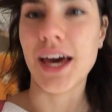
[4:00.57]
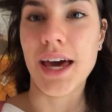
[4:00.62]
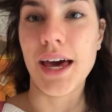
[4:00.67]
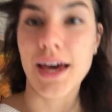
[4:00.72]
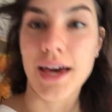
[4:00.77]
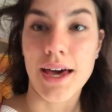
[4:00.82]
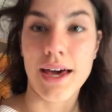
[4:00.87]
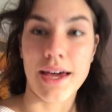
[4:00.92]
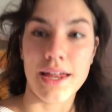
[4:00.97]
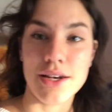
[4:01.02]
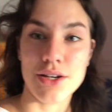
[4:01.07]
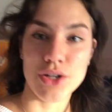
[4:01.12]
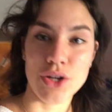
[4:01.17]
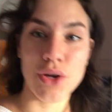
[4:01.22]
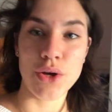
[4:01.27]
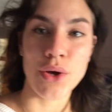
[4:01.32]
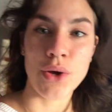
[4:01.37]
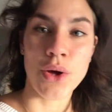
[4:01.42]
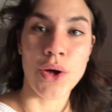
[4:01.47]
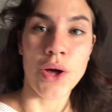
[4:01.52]
and
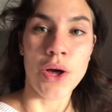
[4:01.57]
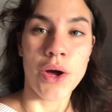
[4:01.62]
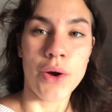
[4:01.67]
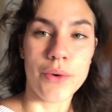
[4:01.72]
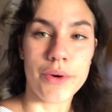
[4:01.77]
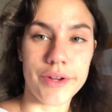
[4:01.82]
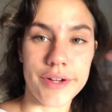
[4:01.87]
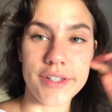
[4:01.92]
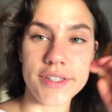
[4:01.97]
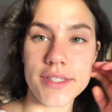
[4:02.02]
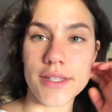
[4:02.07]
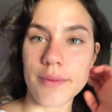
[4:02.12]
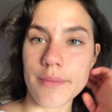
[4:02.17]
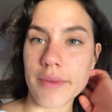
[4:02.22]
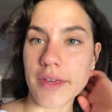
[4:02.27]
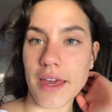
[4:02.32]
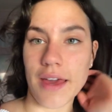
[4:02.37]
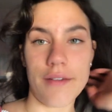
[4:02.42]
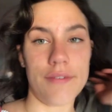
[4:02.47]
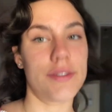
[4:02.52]
bringing
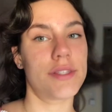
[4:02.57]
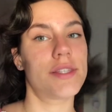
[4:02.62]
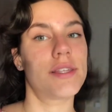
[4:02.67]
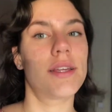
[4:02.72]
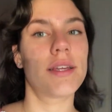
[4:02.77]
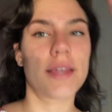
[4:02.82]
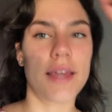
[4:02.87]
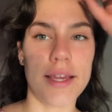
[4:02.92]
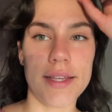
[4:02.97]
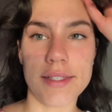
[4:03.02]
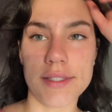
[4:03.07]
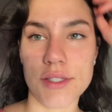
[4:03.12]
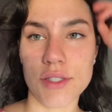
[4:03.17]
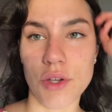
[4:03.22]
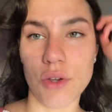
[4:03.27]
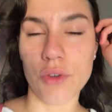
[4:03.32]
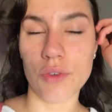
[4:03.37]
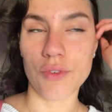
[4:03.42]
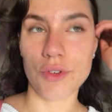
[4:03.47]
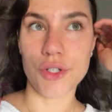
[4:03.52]
some guests
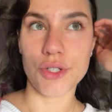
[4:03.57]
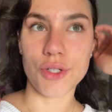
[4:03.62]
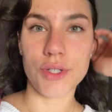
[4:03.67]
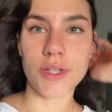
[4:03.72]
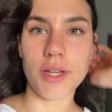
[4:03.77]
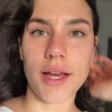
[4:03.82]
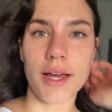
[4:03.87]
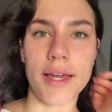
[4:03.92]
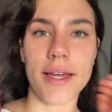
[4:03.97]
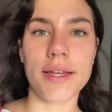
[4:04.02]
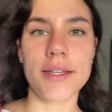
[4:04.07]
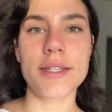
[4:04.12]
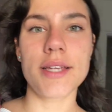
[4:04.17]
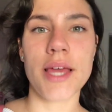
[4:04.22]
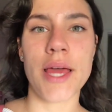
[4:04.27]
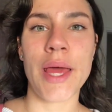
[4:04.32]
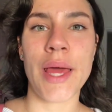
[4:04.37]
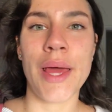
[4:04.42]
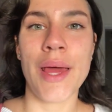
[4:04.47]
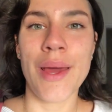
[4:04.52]
over tonight
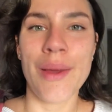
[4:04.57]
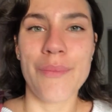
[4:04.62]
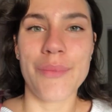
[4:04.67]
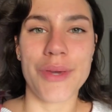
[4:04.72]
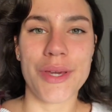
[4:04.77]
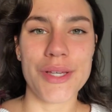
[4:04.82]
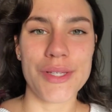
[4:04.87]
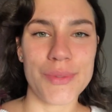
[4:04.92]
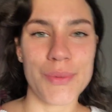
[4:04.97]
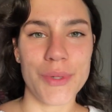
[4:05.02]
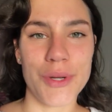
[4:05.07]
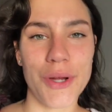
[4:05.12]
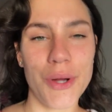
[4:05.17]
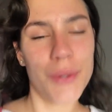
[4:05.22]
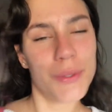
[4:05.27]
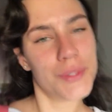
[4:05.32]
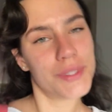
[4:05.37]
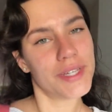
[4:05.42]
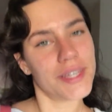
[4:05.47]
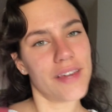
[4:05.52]
because we're
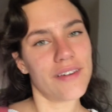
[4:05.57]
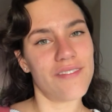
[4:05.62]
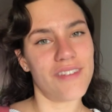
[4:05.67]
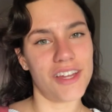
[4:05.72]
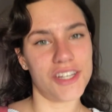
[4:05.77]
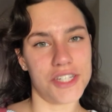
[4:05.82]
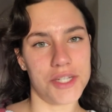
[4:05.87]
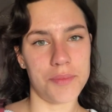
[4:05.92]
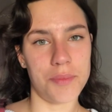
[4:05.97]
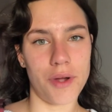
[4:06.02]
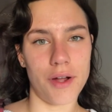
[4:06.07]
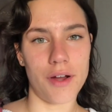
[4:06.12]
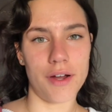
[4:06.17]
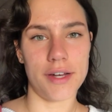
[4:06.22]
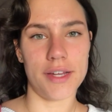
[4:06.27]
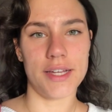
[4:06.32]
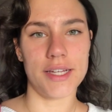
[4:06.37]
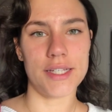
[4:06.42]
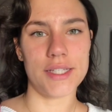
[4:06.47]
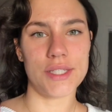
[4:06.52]
hosting a veggie
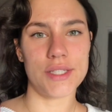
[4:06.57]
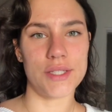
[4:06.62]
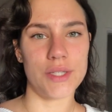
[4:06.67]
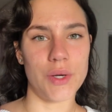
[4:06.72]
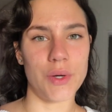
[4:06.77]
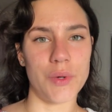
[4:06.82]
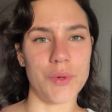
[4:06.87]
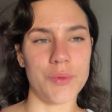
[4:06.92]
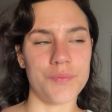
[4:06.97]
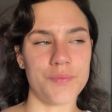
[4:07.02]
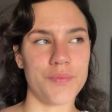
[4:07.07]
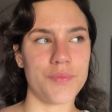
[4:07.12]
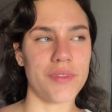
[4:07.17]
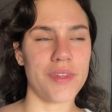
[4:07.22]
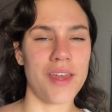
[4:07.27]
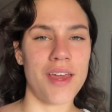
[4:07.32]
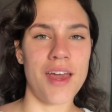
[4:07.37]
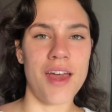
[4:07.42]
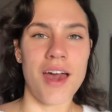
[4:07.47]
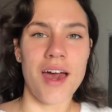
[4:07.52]
party so
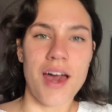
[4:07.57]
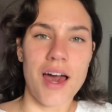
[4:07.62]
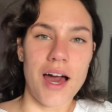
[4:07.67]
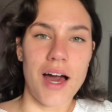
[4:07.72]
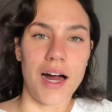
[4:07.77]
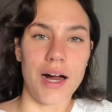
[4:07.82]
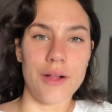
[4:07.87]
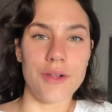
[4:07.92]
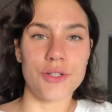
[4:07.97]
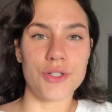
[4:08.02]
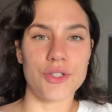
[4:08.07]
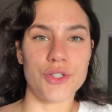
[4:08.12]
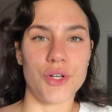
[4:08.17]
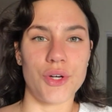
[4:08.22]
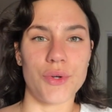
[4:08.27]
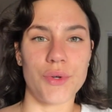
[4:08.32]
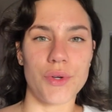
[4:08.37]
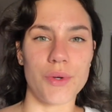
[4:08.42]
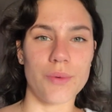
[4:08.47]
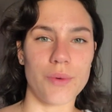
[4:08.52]
I'll show
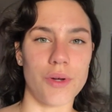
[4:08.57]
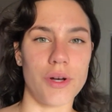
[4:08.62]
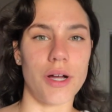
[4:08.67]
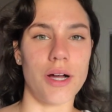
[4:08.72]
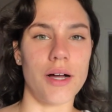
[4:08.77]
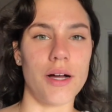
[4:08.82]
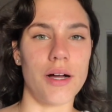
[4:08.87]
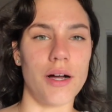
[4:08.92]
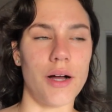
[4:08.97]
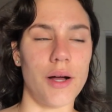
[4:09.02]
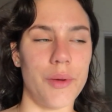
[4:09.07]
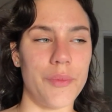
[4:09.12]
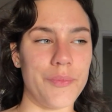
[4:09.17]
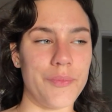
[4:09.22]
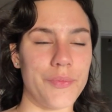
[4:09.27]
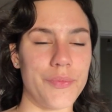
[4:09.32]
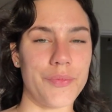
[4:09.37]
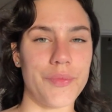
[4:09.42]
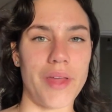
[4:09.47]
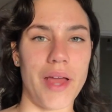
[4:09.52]
you what
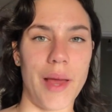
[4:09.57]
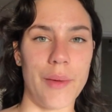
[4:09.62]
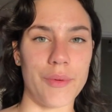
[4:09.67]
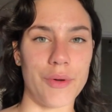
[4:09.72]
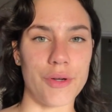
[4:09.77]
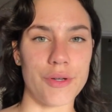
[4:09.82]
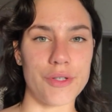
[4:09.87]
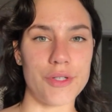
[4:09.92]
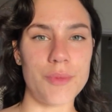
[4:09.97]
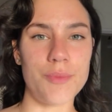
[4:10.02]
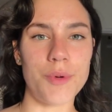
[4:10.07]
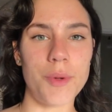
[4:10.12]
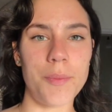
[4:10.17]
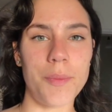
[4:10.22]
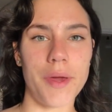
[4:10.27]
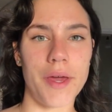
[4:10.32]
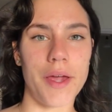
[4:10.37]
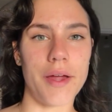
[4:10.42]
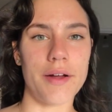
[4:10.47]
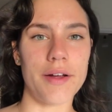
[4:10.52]
um, I'm going to
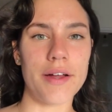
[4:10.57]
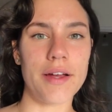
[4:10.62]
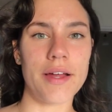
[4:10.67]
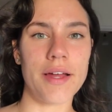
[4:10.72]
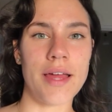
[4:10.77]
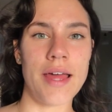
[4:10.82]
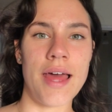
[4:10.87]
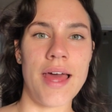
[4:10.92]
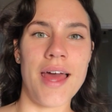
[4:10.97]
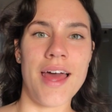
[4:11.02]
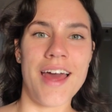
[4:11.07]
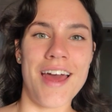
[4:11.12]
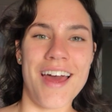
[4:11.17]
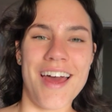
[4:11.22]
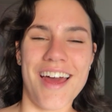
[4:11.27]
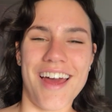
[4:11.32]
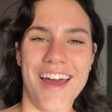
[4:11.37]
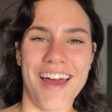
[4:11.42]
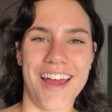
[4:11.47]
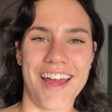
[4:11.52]
prepare
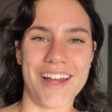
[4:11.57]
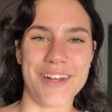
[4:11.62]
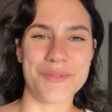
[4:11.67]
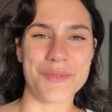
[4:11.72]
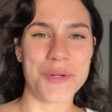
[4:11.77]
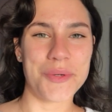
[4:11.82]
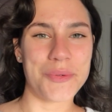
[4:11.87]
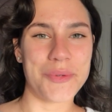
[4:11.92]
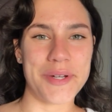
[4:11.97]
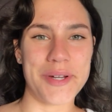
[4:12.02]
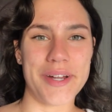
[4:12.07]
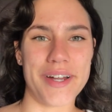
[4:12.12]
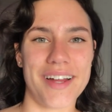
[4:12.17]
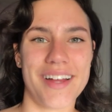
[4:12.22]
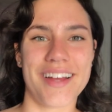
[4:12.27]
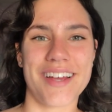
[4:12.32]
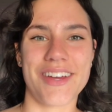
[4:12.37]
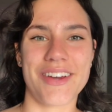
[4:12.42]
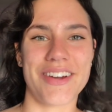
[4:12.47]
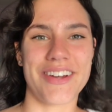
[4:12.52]
and what we're
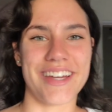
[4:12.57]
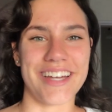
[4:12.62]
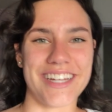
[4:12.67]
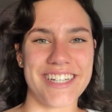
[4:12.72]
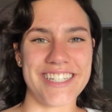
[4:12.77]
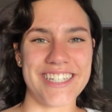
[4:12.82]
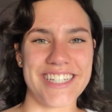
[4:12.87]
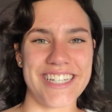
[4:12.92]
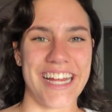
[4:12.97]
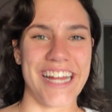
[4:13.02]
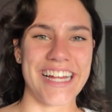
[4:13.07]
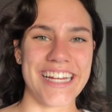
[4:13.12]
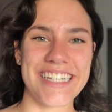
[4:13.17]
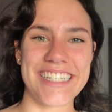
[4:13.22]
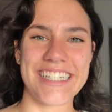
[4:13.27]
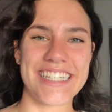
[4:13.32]
cooking tonight.